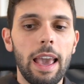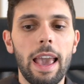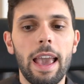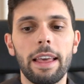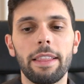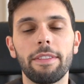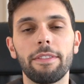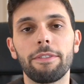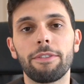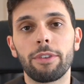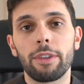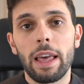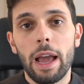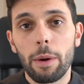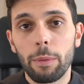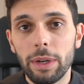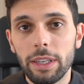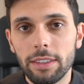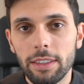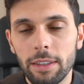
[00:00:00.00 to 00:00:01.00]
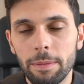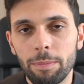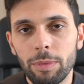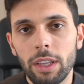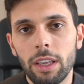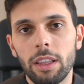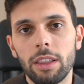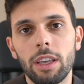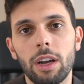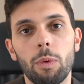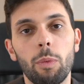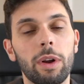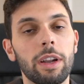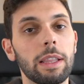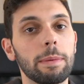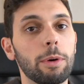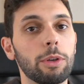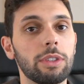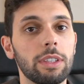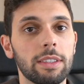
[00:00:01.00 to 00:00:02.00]
And for that reason, they're one of
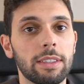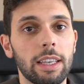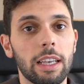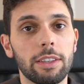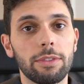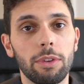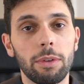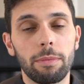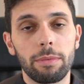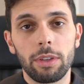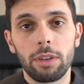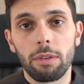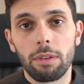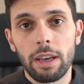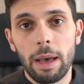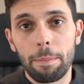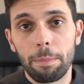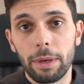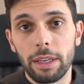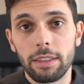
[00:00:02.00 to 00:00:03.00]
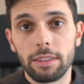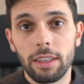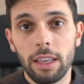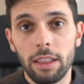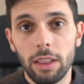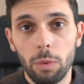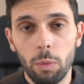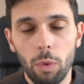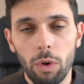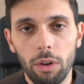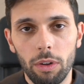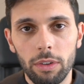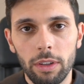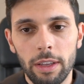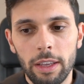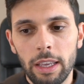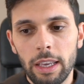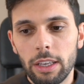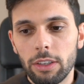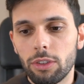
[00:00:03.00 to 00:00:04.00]
the most successful, companies in the world.
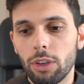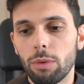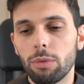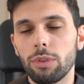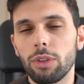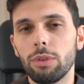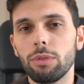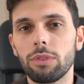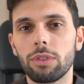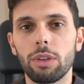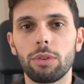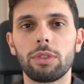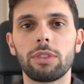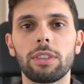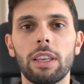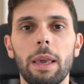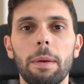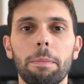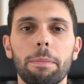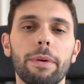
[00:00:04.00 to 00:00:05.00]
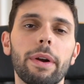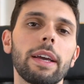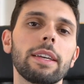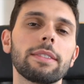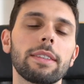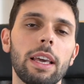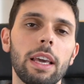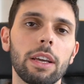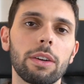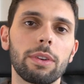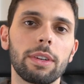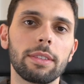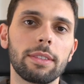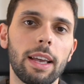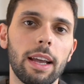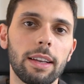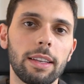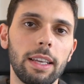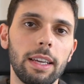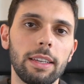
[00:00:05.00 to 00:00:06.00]
So use those same price anchoring
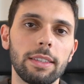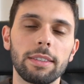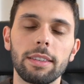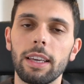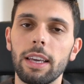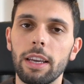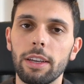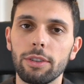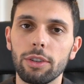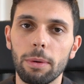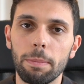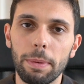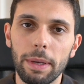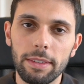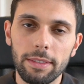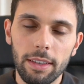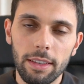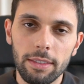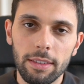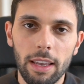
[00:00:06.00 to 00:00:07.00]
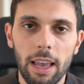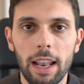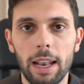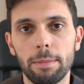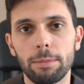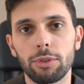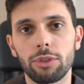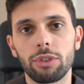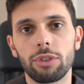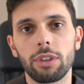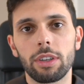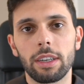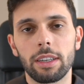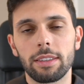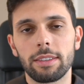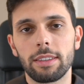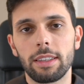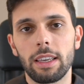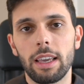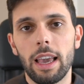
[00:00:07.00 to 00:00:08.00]
techniques in your business, and I'm sure you're gonna
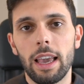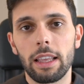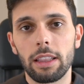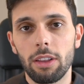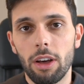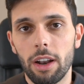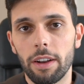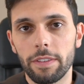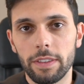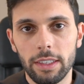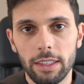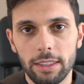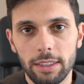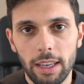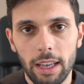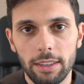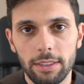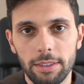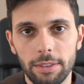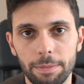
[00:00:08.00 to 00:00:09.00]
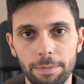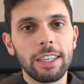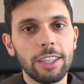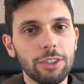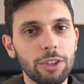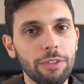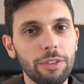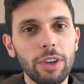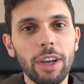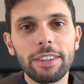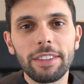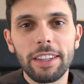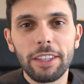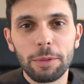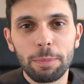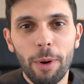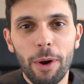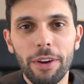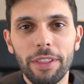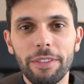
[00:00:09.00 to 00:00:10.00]
see a lot of success. So if you got to this
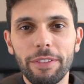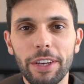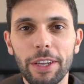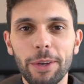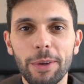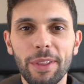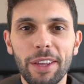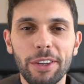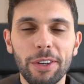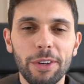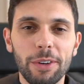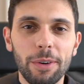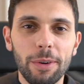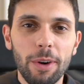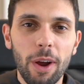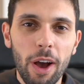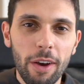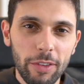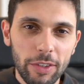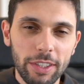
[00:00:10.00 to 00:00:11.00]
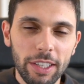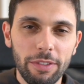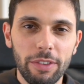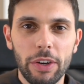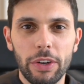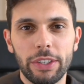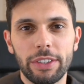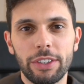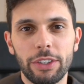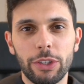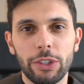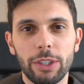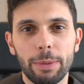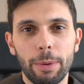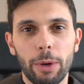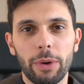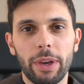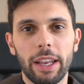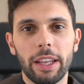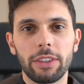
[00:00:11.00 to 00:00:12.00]
part of the video, then you're obviously very serious
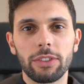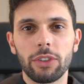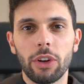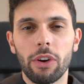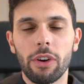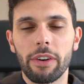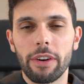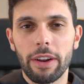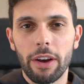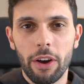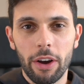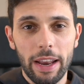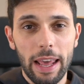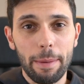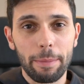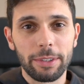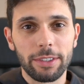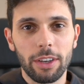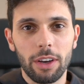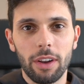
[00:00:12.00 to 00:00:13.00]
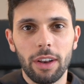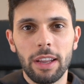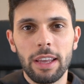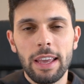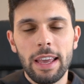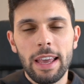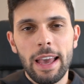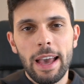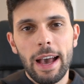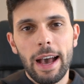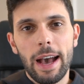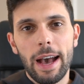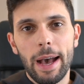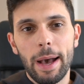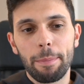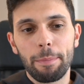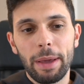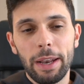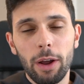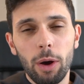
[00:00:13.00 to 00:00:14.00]
about getting started on Amazon.
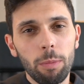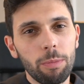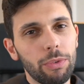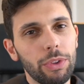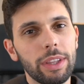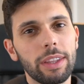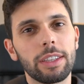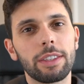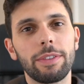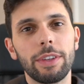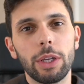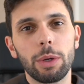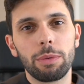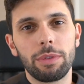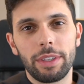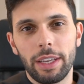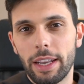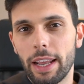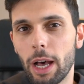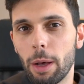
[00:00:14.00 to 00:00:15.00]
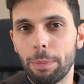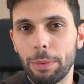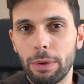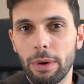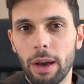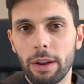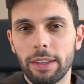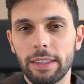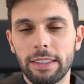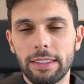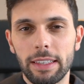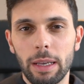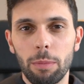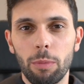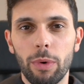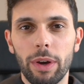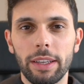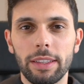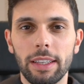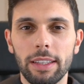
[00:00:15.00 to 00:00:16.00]
And hopefully this video did help you out in some
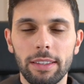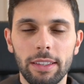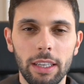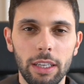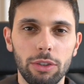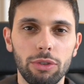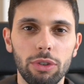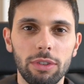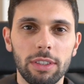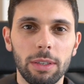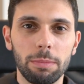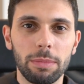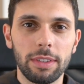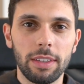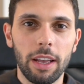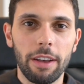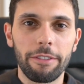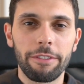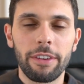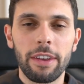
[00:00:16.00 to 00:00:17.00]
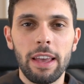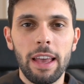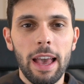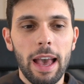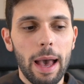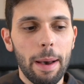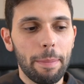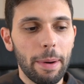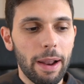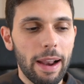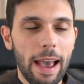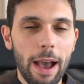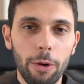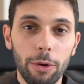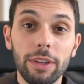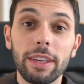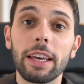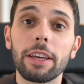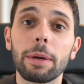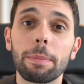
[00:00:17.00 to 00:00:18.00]
way, did teach you some stuff about how
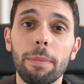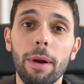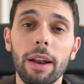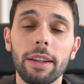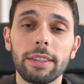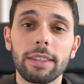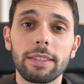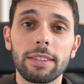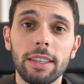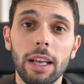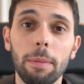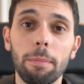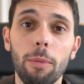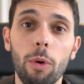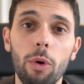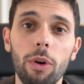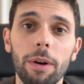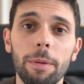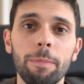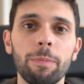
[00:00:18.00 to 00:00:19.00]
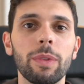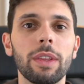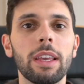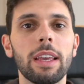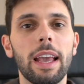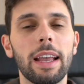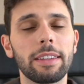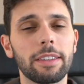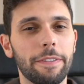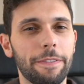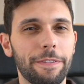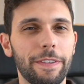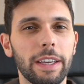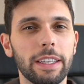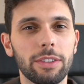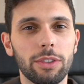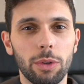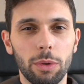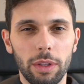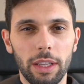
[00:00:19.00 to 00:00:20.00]
to get your product to sell more and to
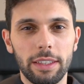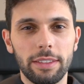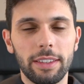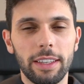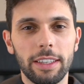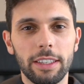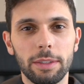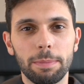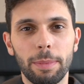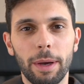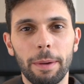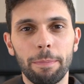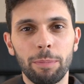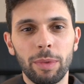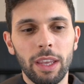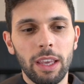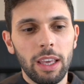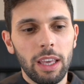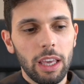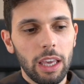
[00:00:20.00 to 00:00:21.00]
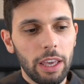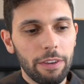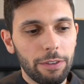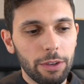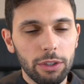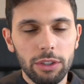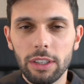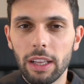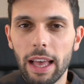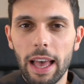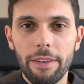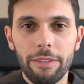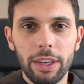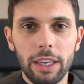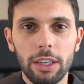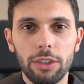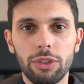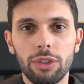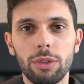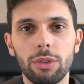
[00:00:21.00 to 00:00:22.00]
fix your listings. But if you're still having
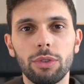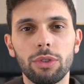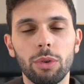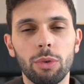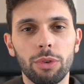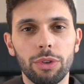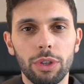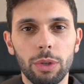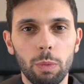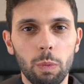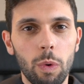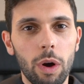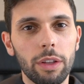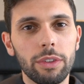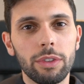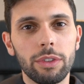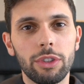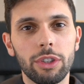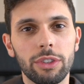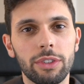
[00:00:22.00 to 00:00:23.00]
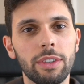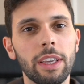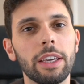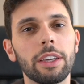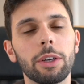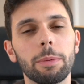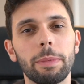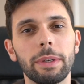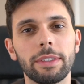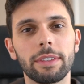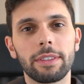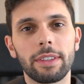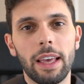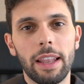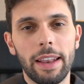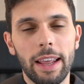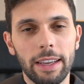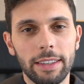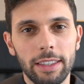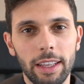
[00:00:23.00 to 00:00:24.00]
issues, or you want to just take your business to
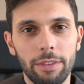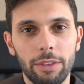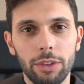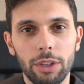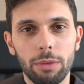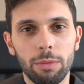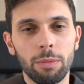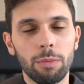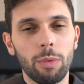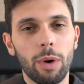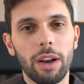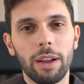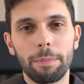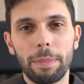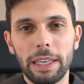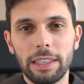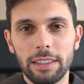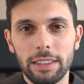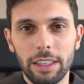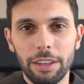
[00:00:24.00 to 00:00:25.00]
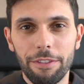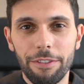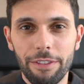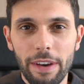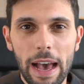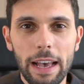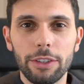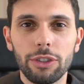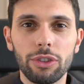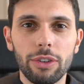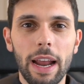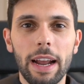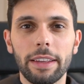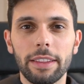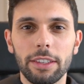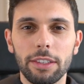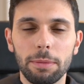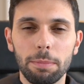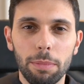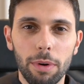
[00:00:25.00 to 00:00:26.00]
that next level, you want to basically fast track
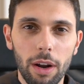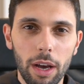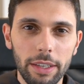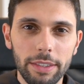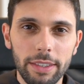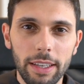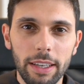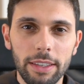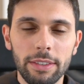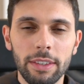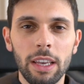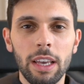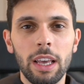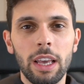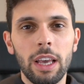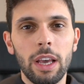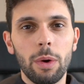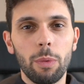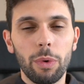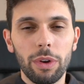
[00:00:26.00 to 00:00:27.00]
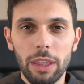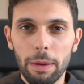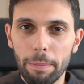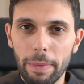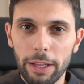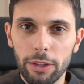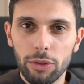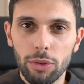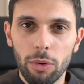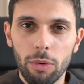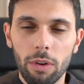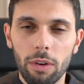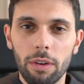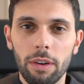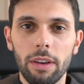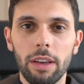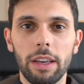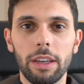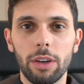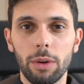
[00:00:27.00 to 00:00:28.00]
this process with a
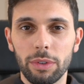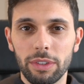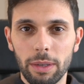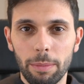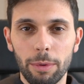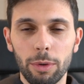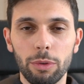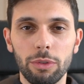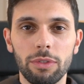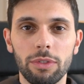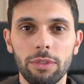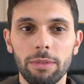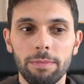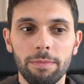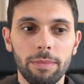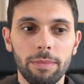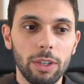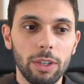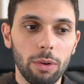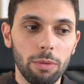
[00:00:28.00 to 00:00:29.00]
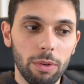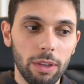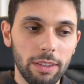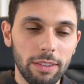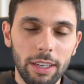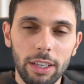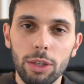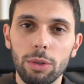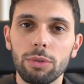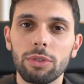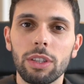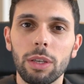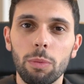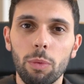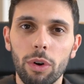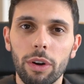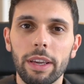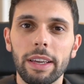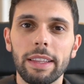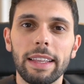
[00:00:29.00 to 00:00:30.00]
mentor, someone who's continuously
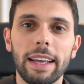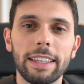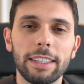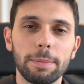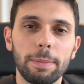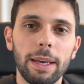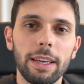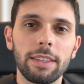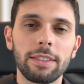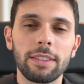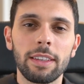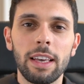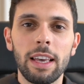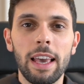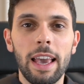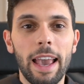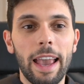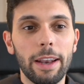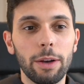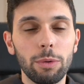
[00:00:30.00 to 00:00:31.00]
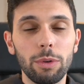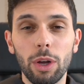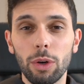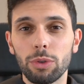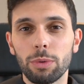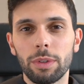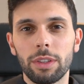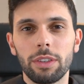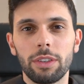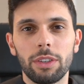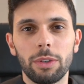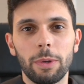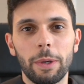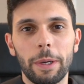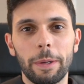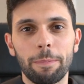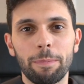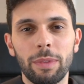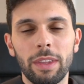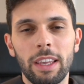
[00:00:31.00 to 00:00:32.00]
working in that space and who knows what they're
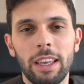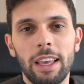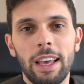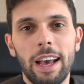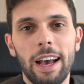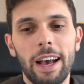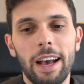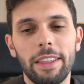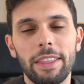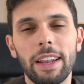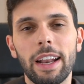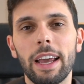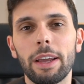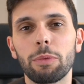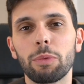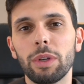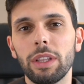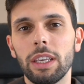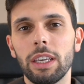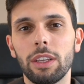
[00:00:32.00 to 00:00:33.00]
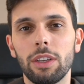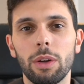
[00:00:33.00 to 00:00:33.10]
doing, then I really